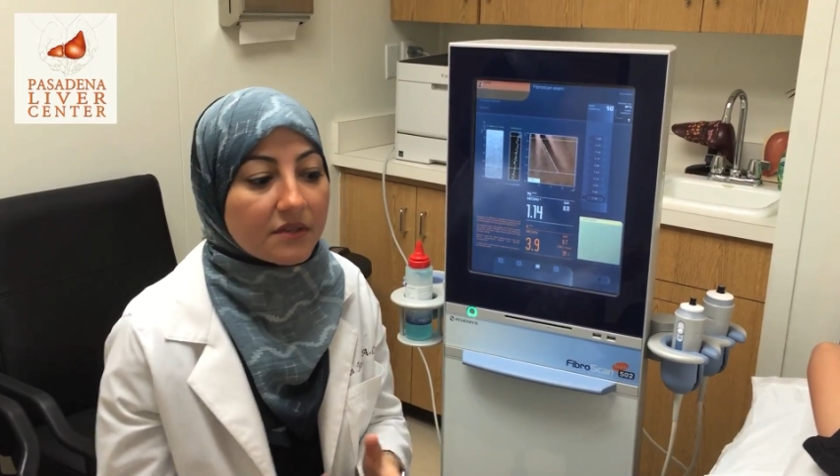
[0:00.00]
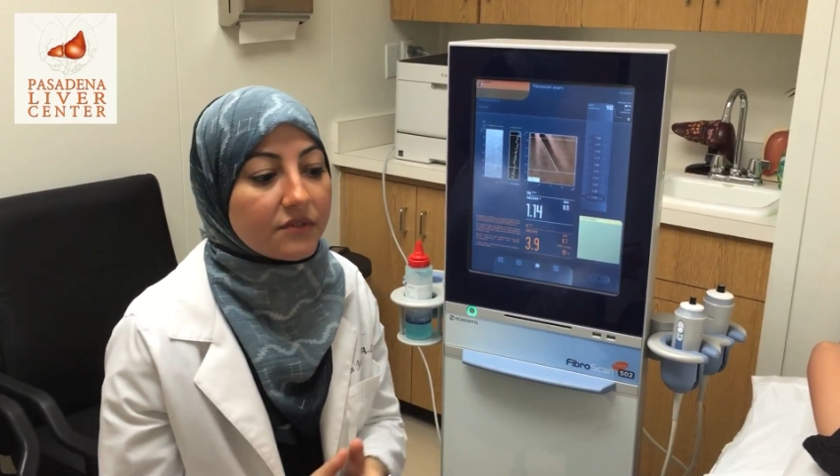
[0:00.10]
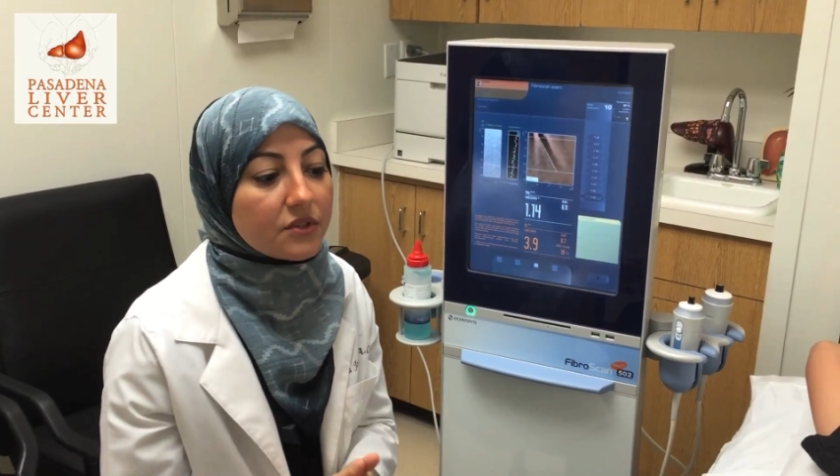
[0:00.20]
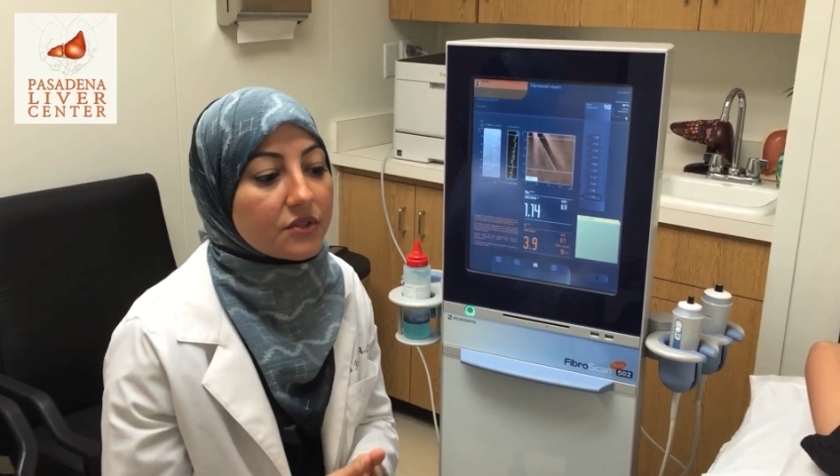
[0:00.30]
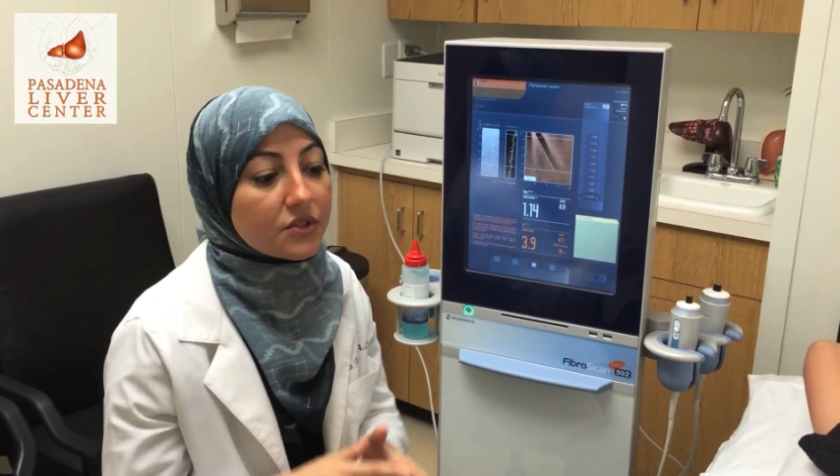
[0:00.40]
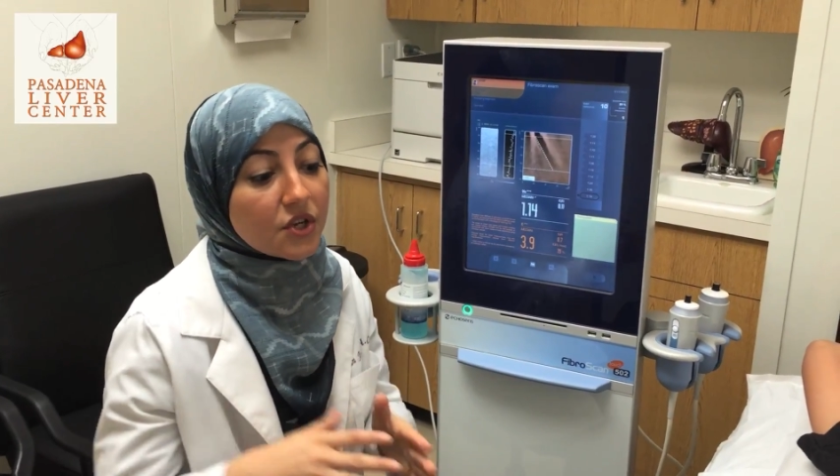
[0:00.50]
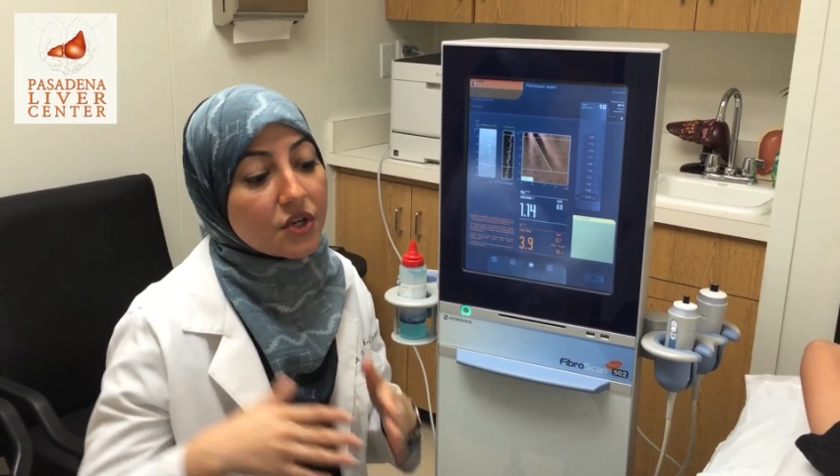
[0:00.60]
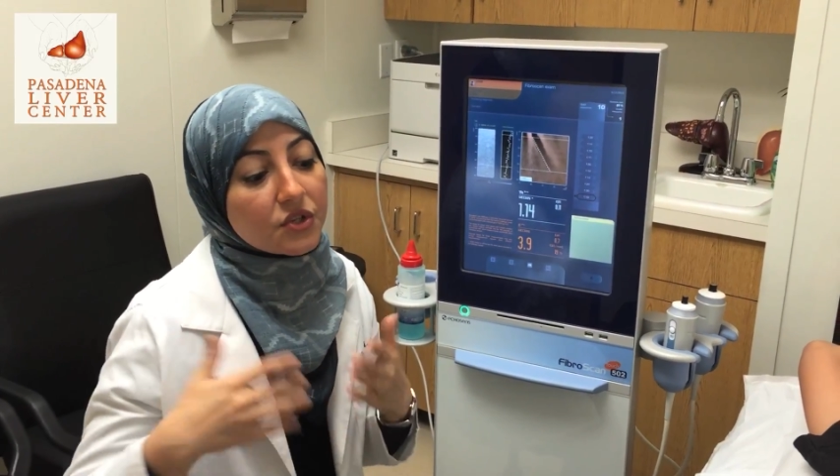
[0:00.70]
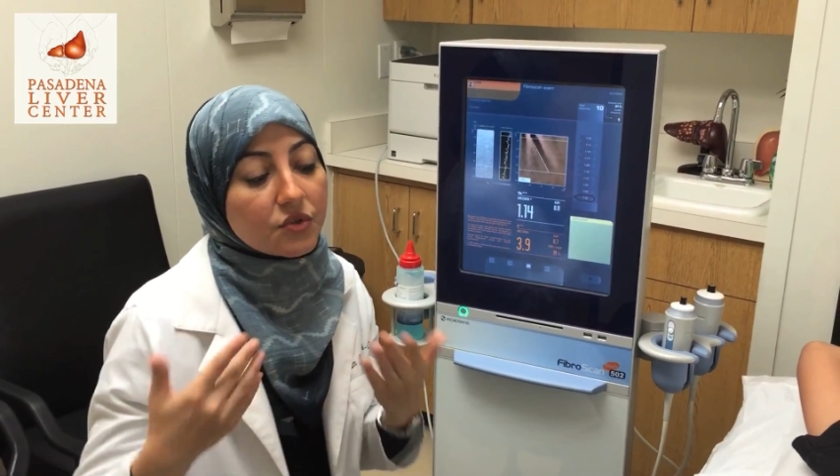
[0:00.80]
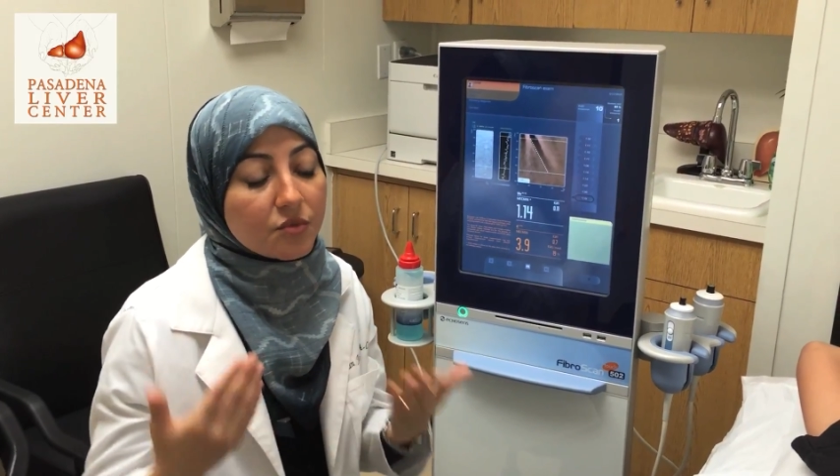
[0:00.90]
if there's
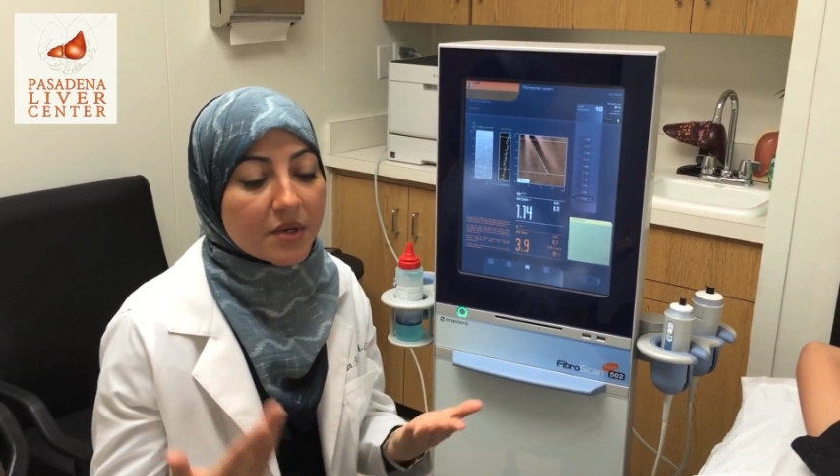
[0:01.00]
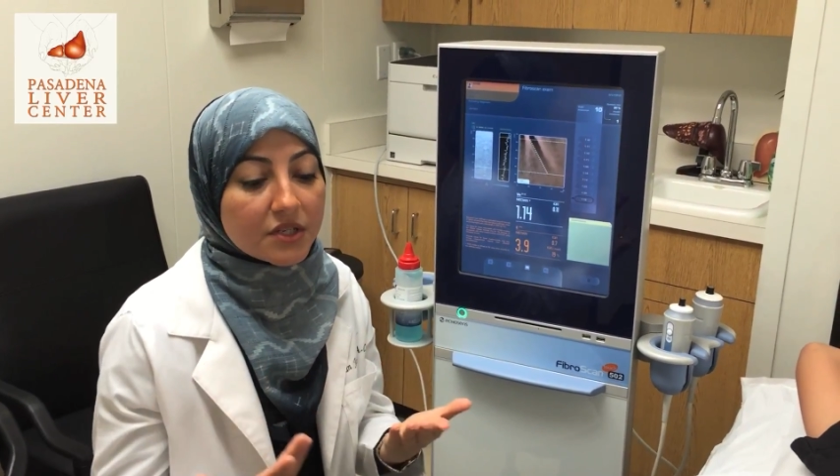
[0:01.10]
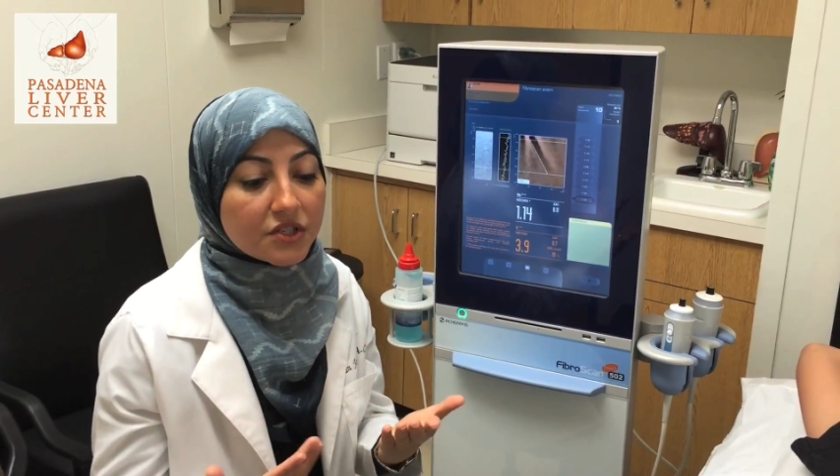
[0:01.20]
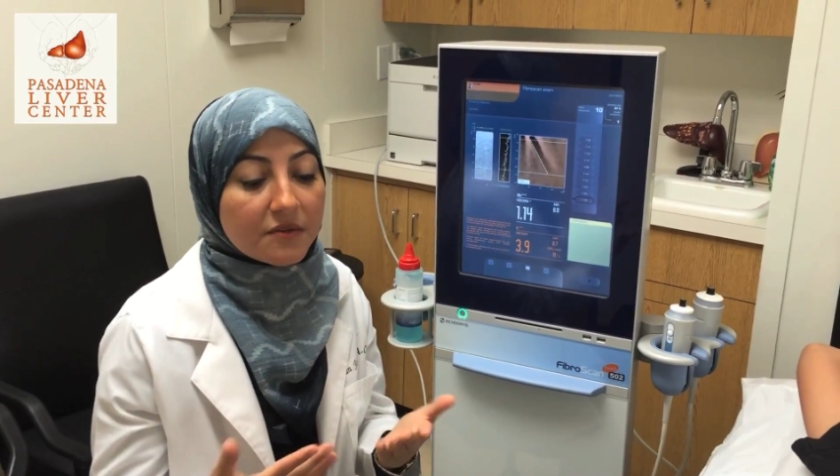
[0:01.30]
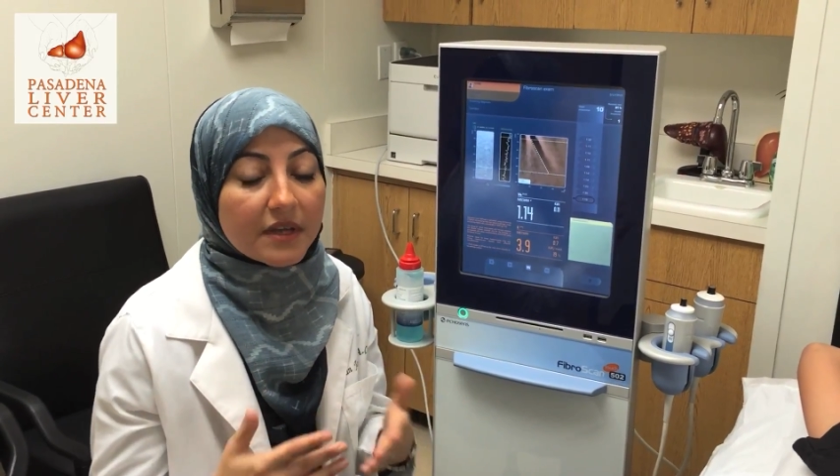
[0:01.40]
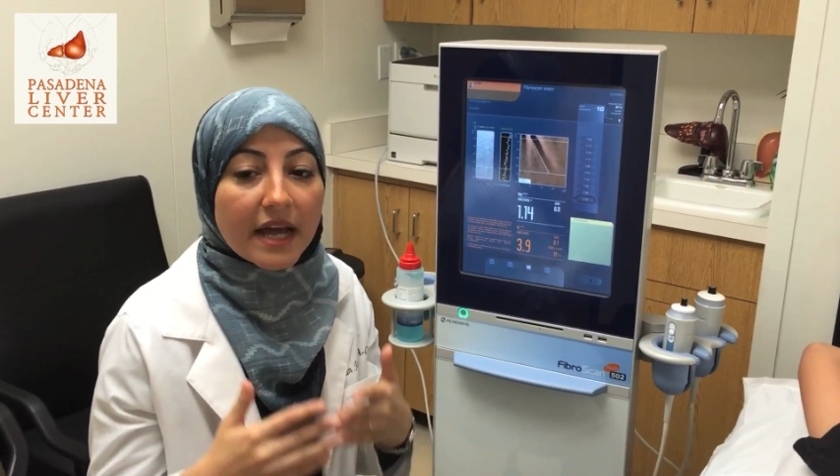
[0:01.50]
too much